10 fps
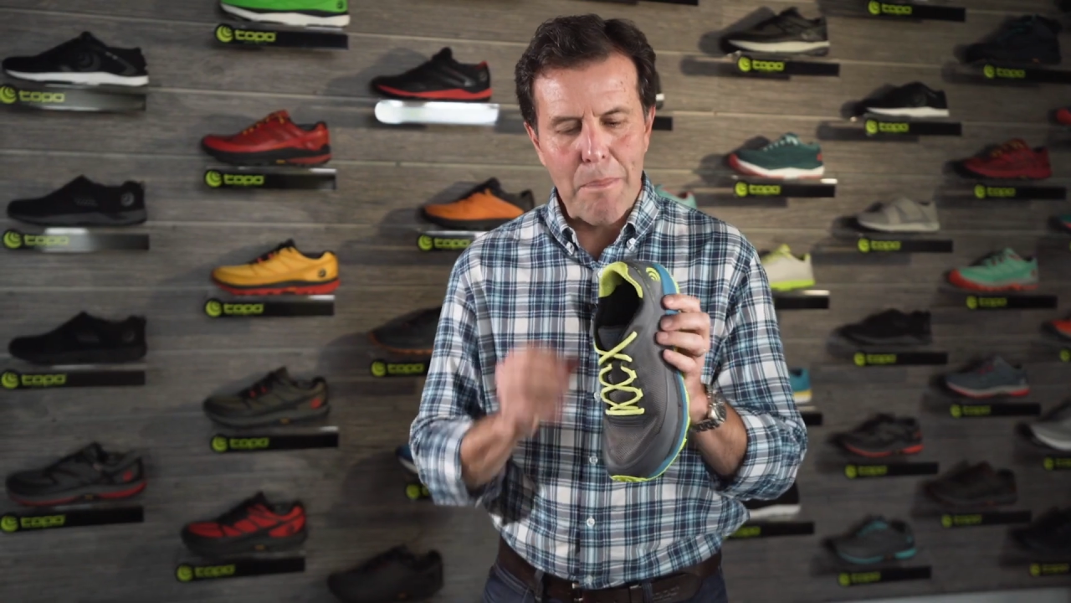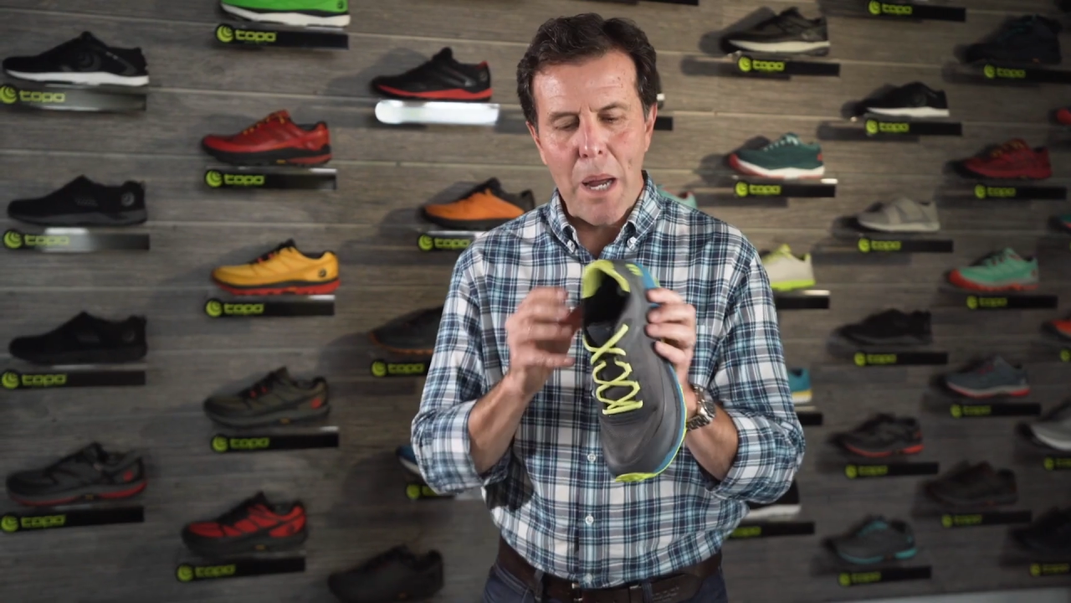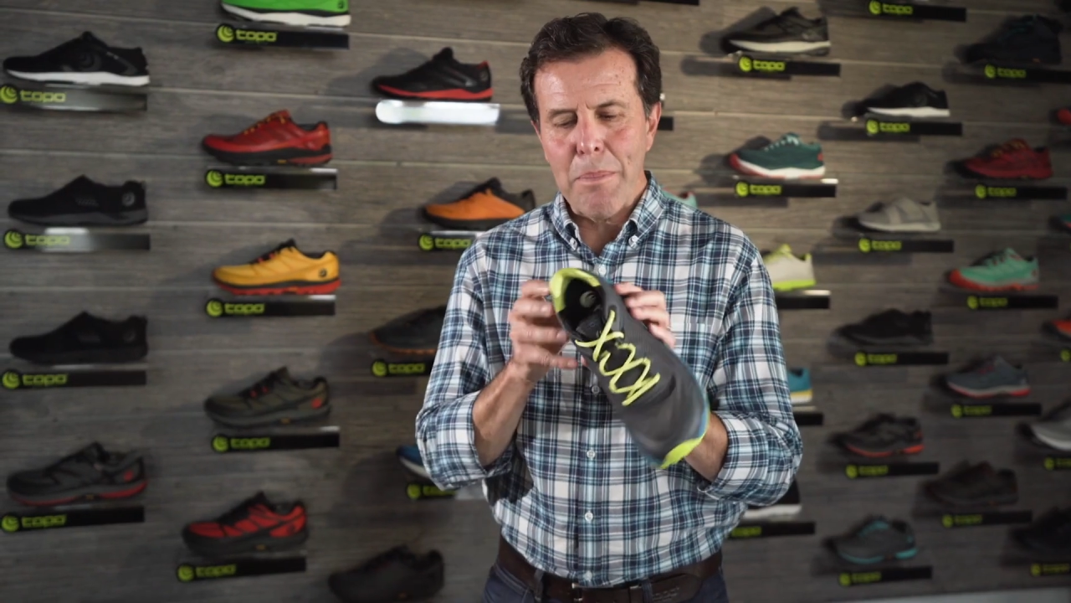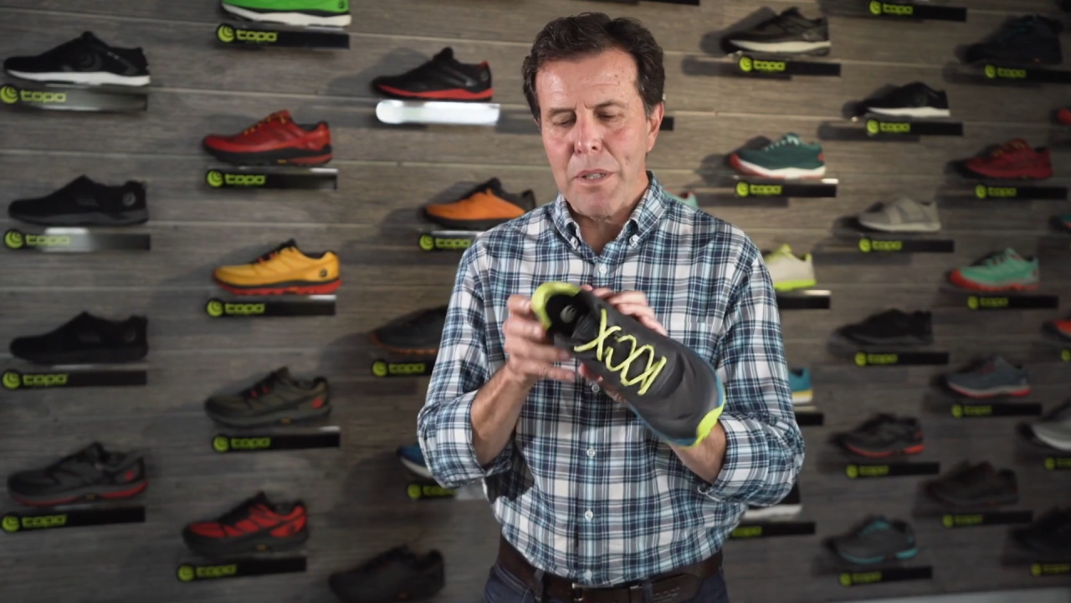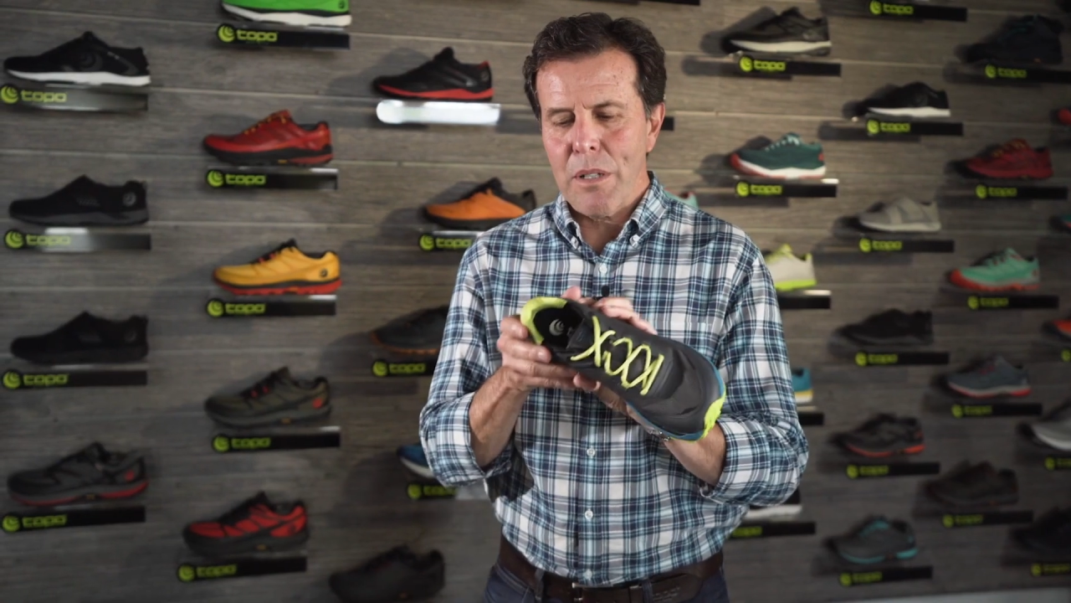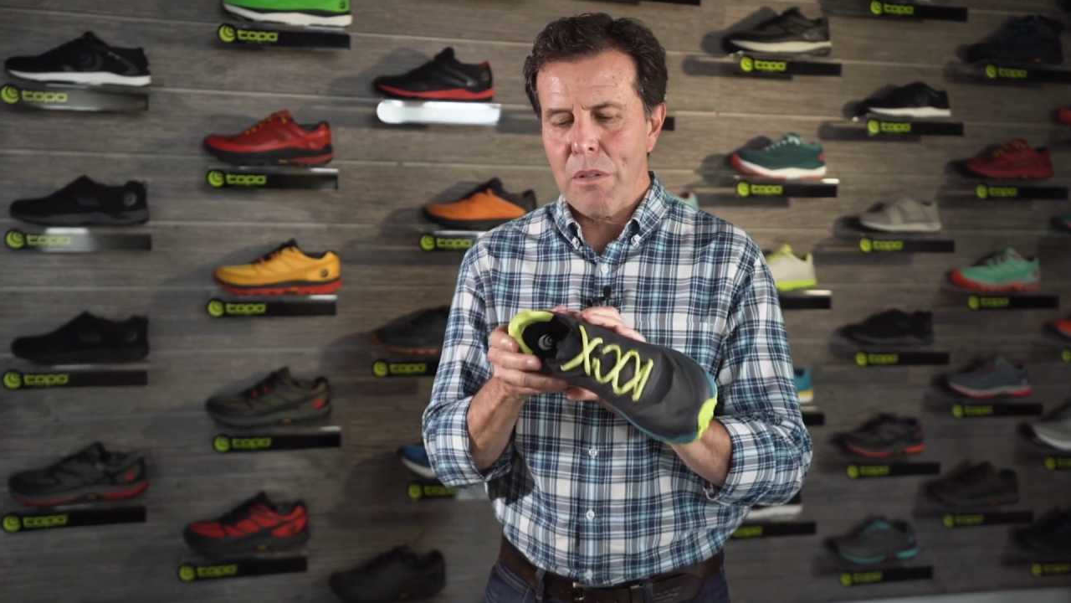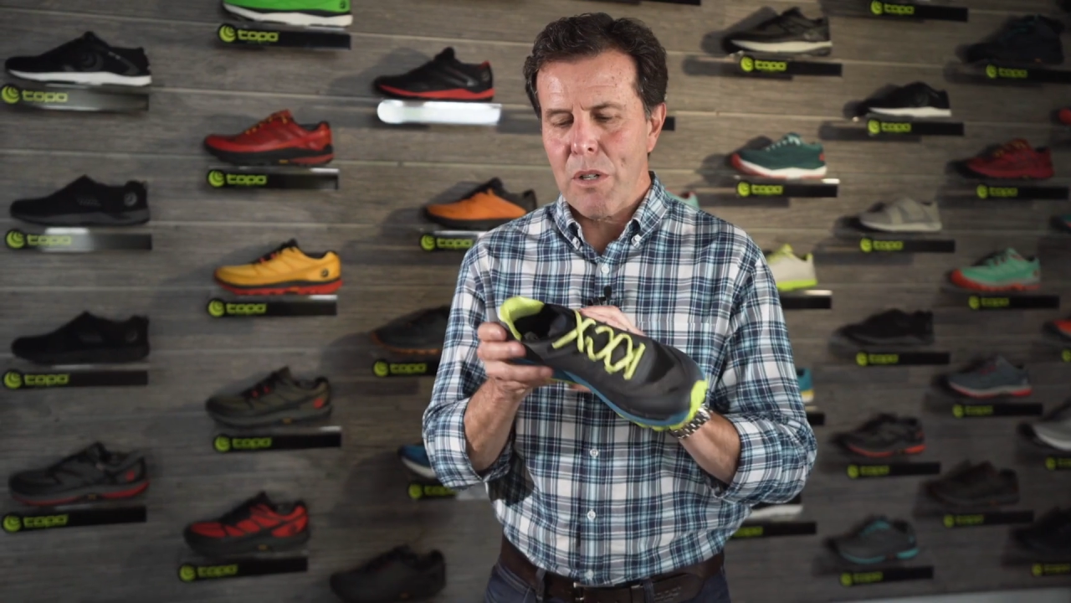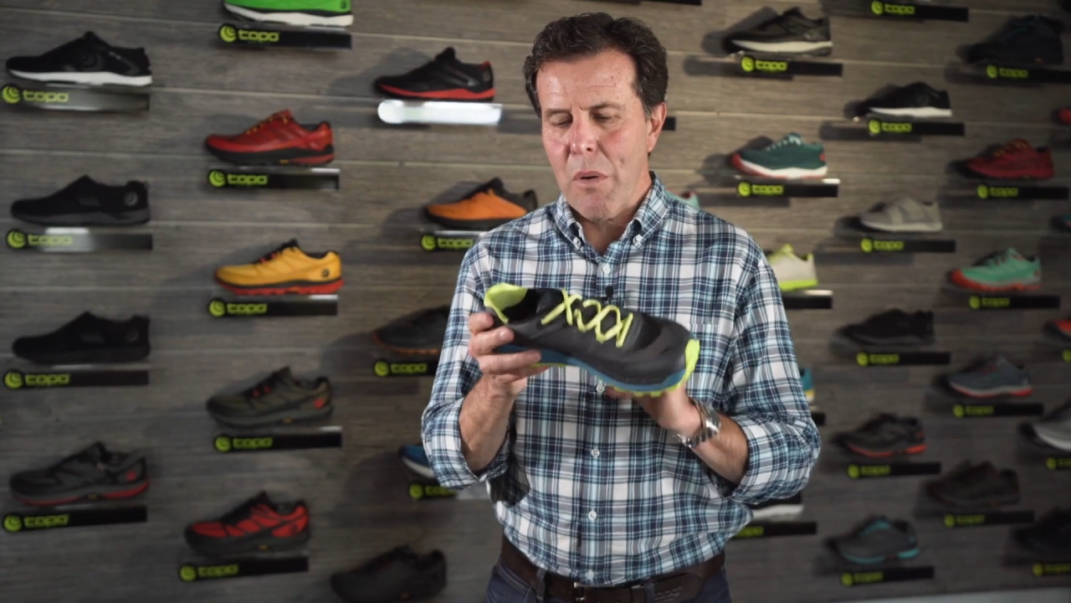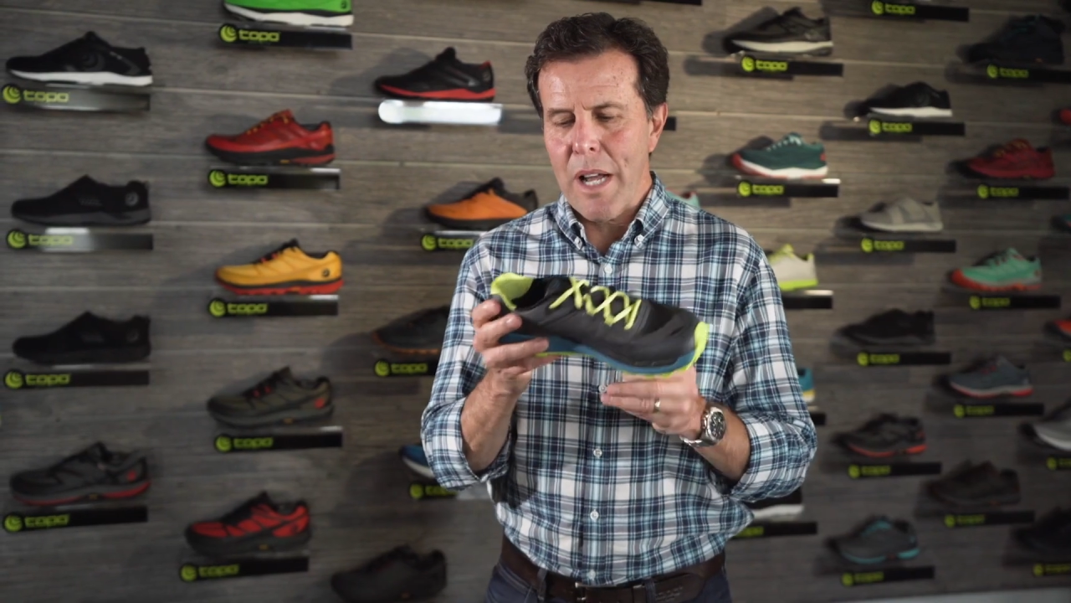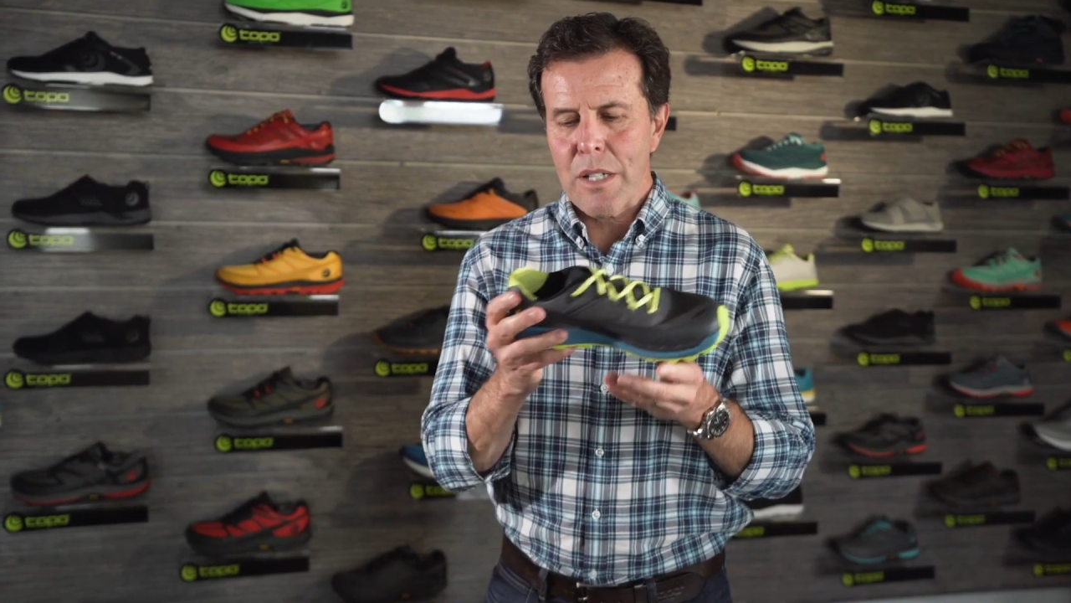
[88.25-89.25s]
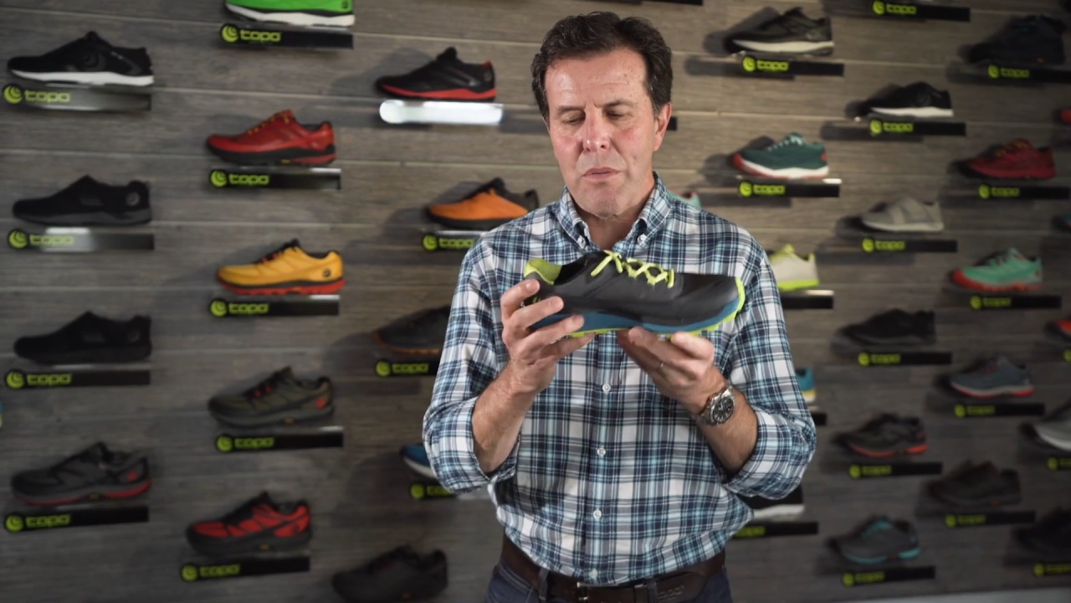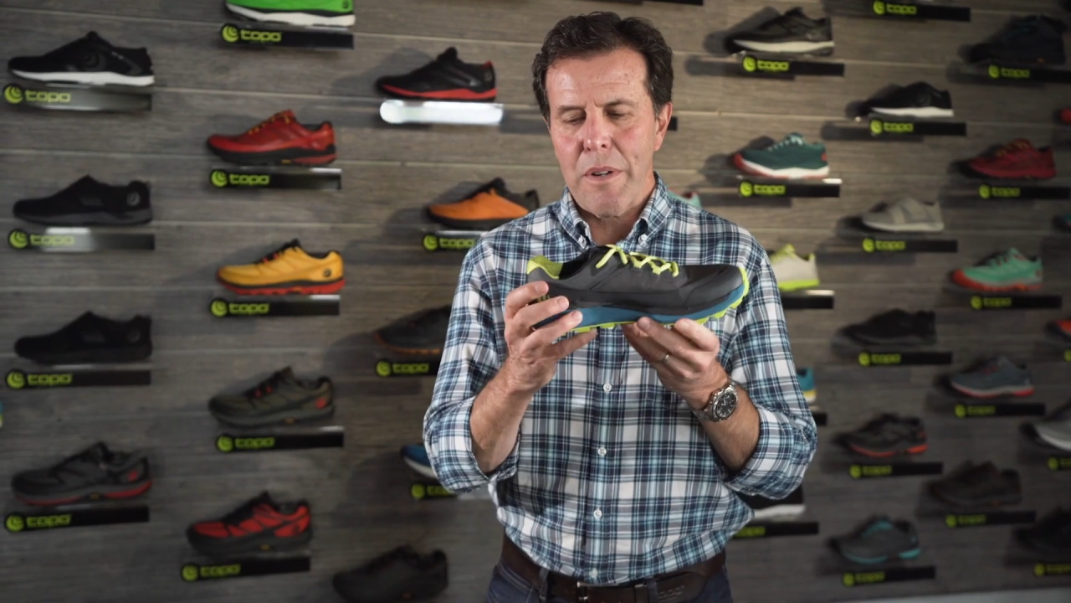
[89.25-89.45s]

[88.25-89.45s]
popular request,